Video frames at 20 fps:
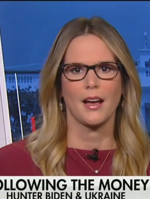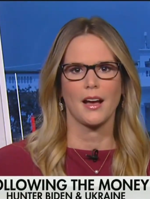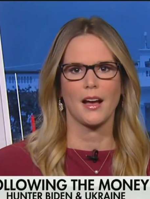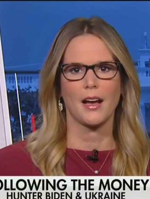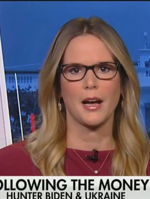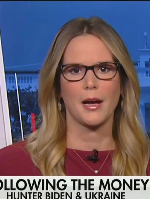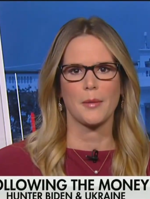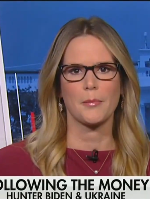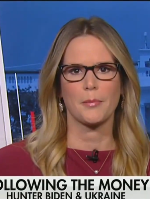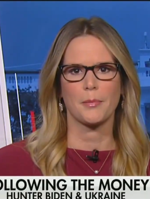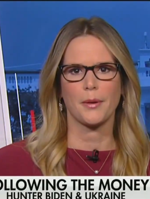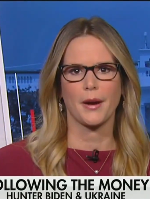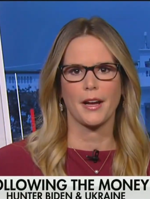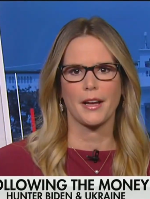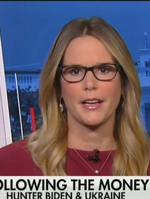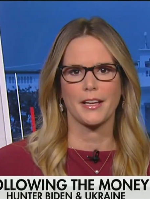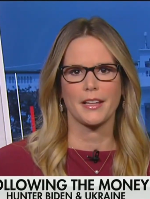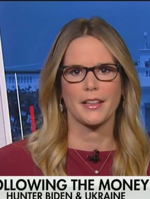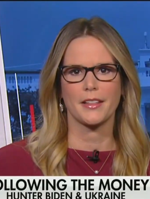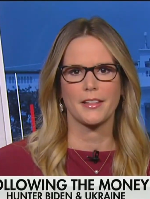Um,
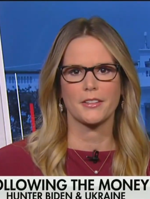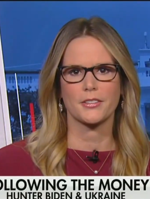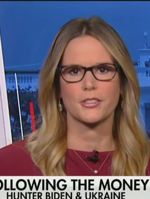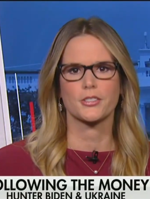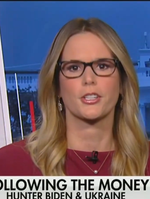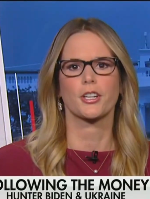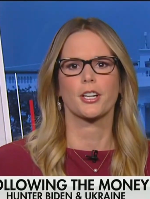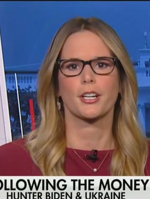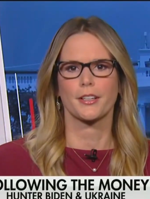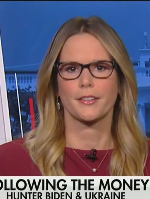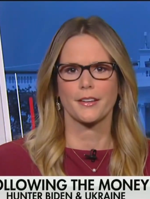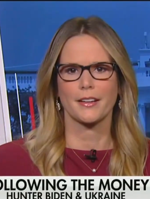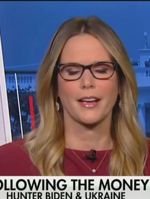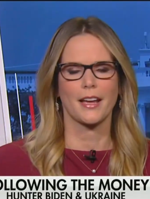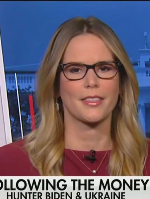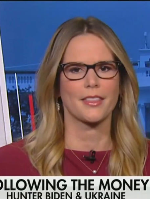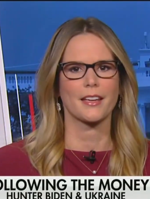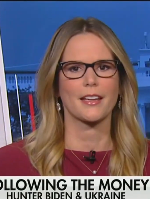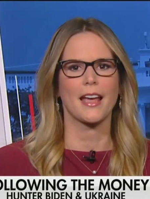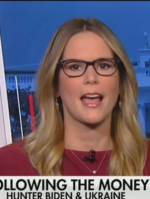but certainly,
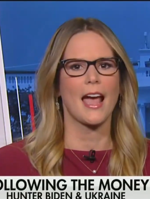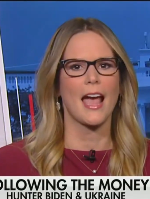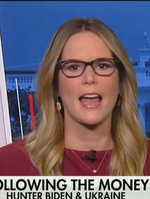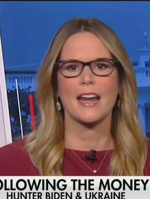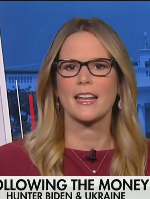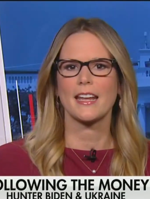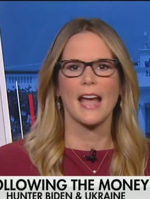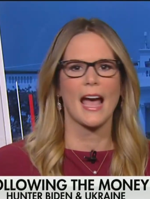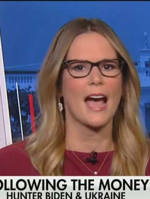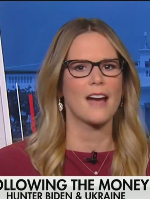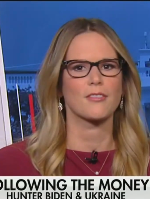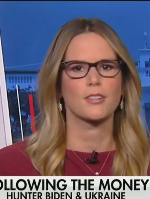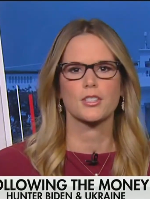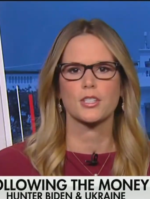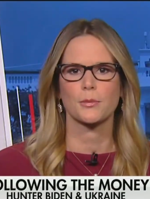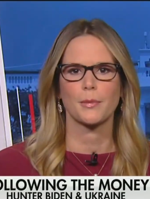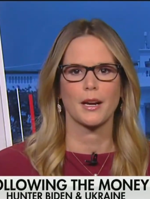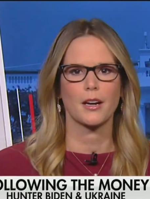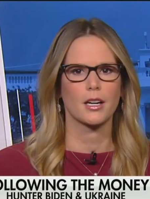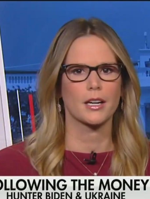I think any
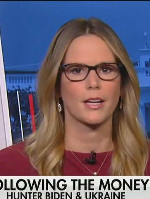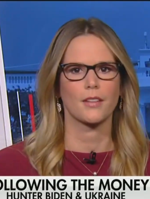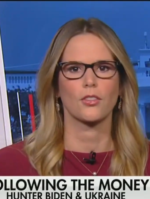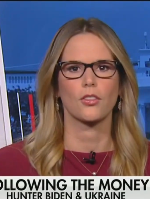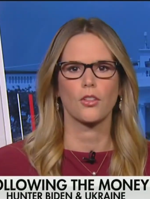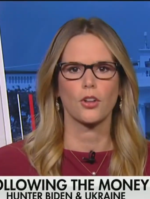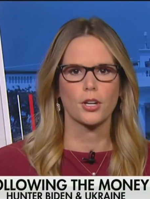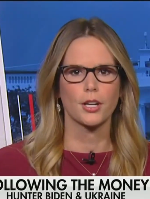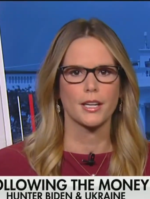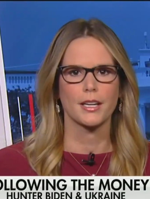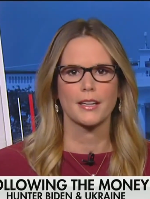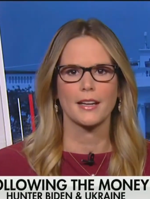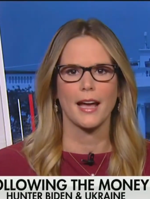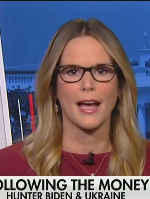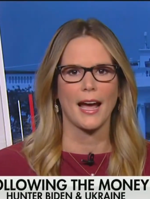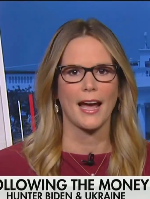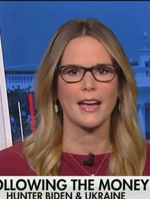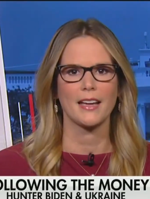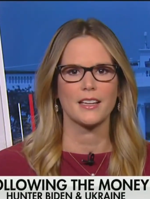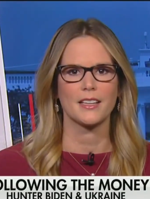average American looking
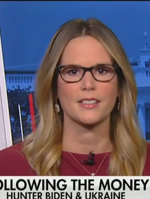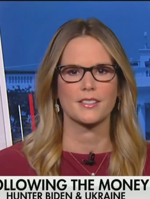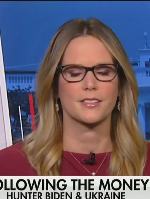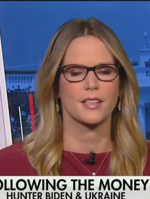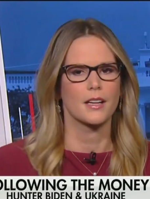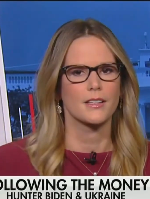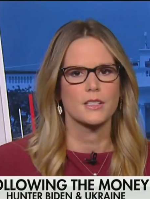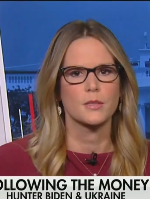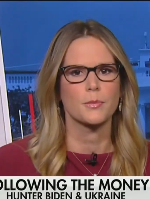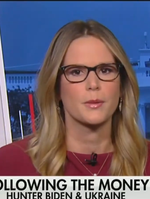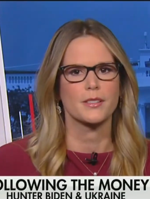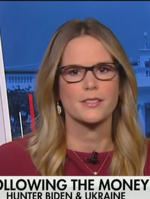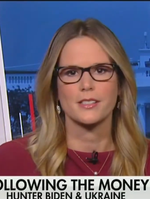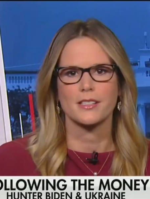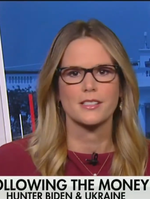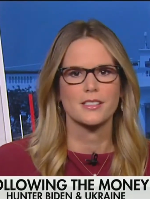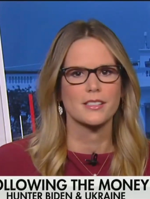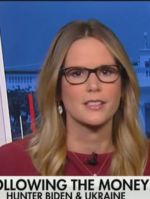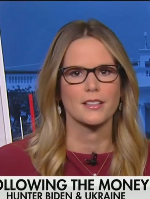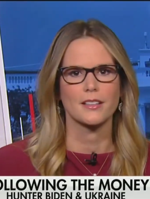at his son's
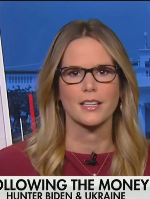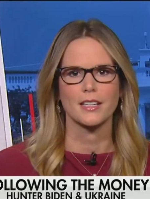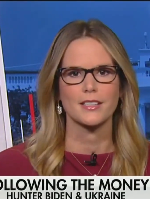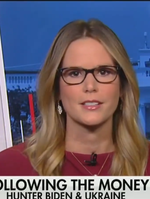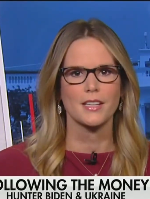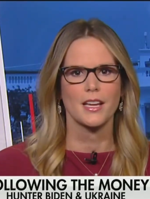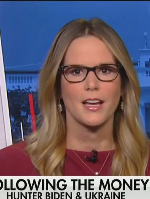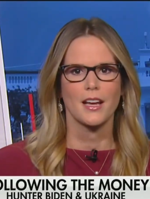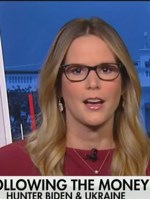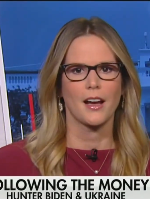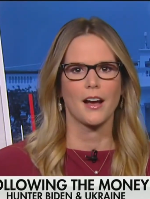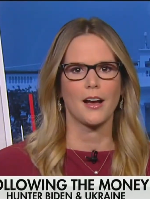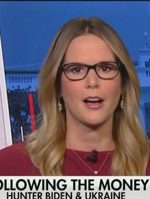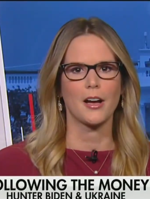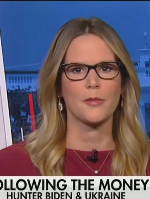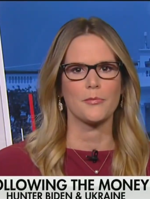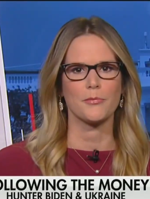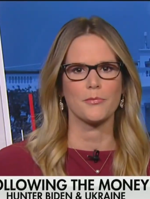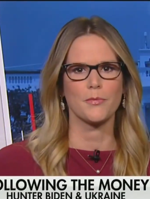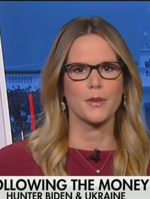business dealings,
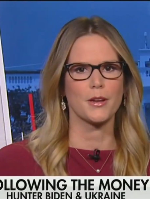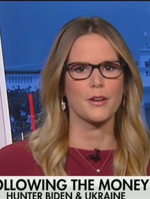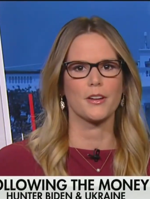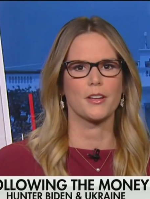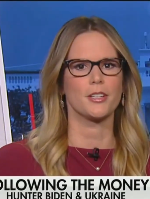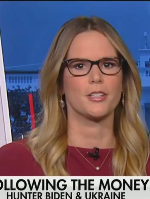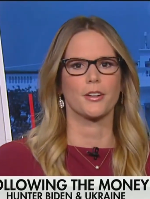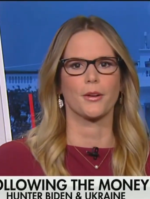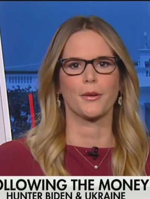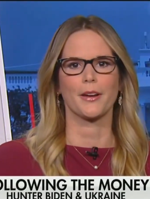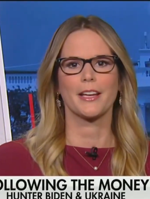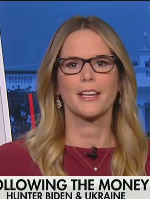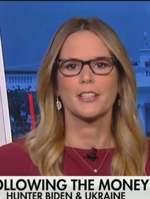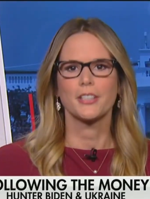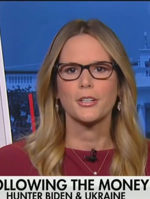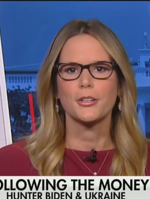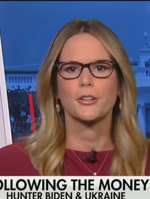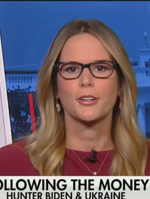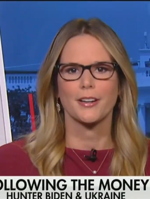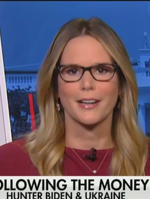um, you know, in
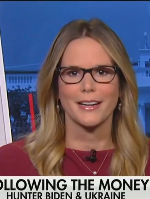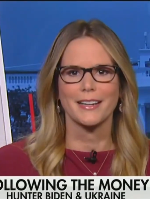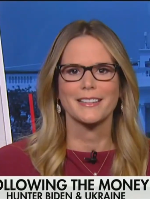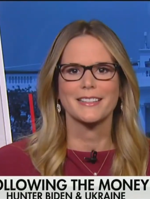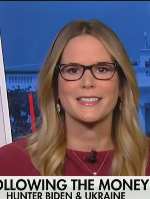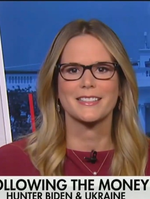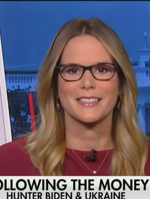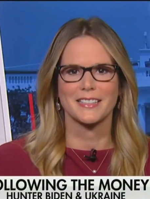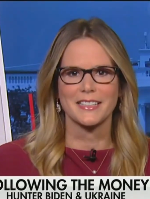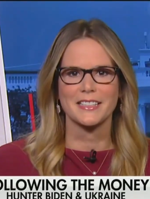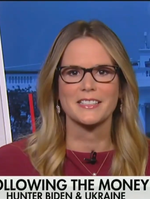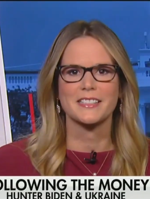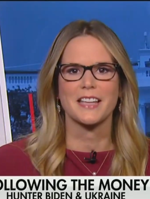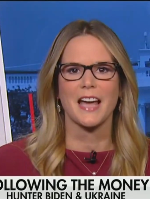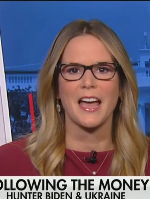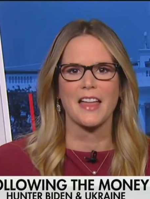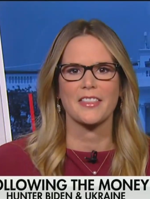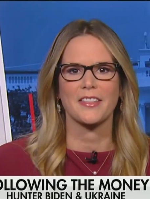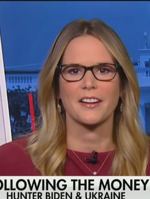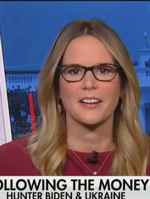Ukraine sees
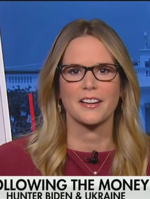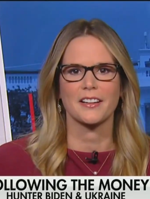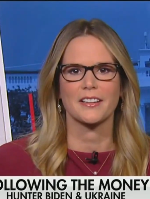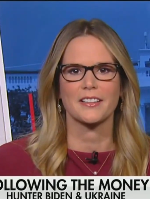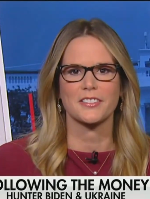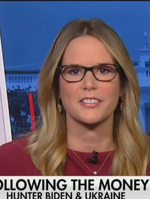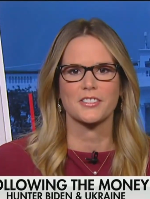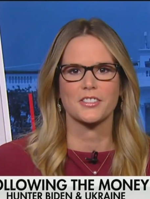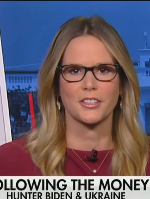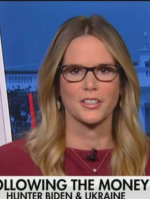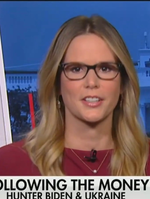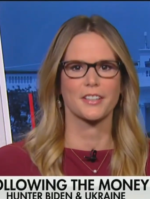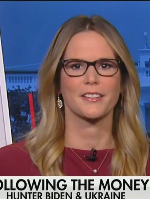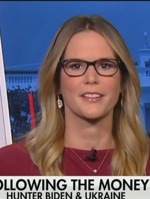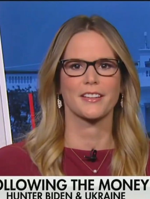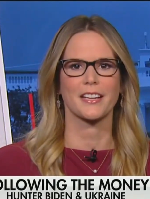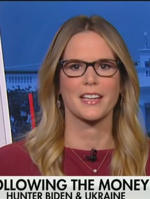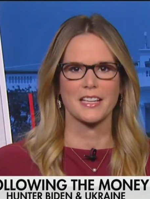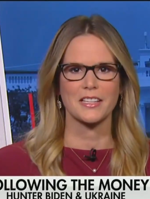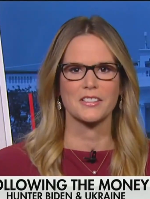that there
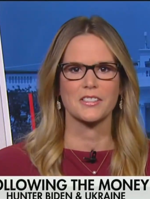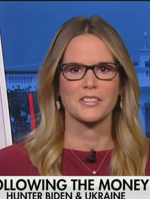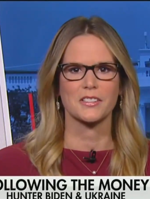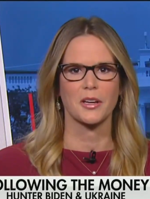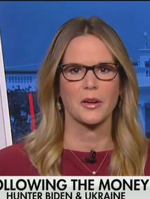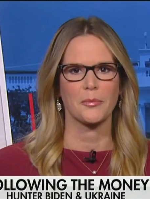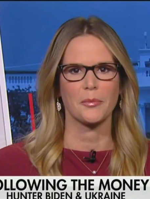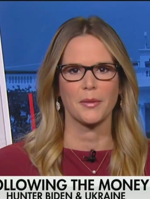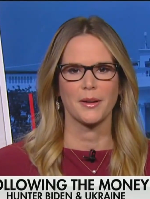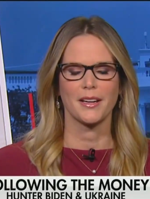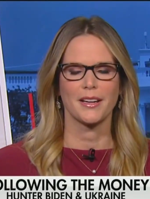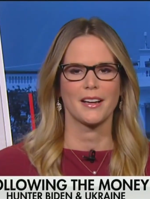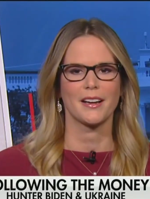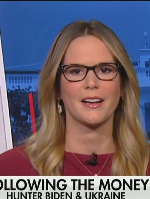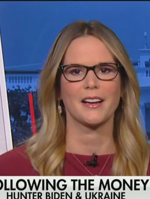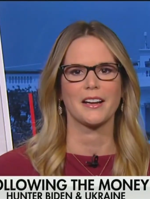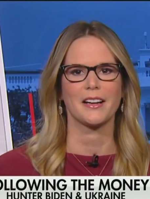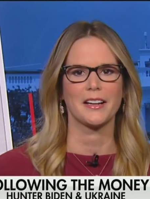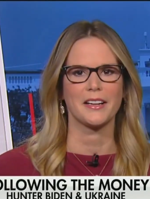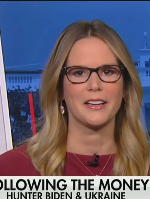certainly is some
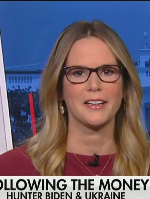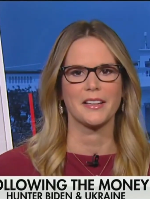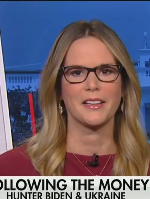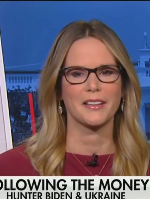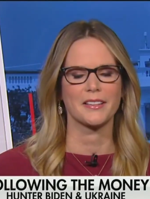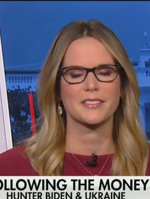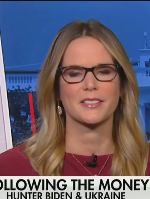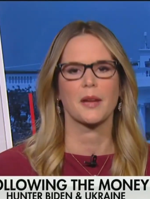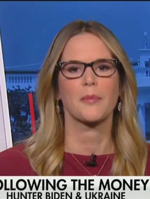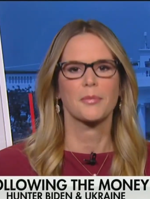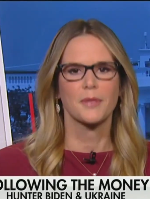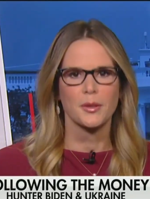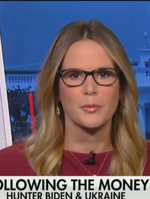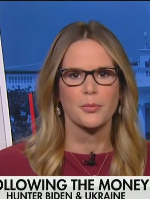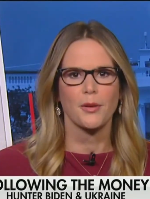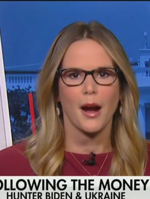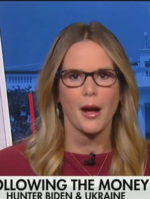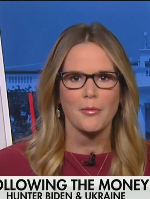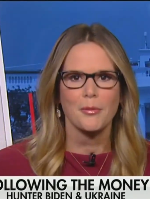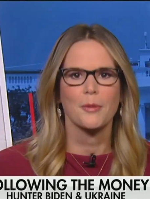uh, something
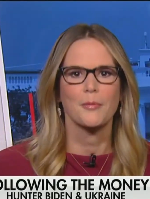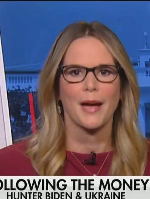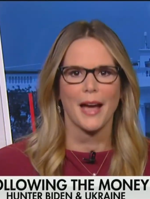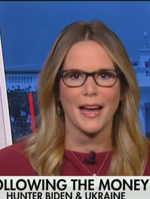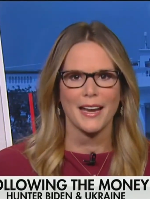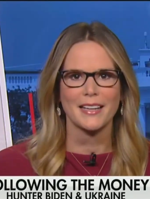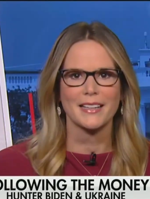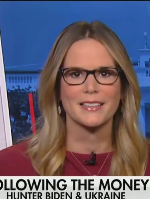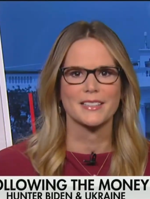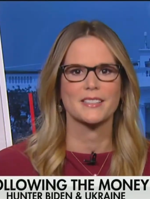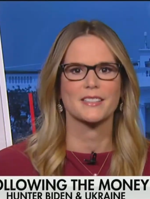problematic,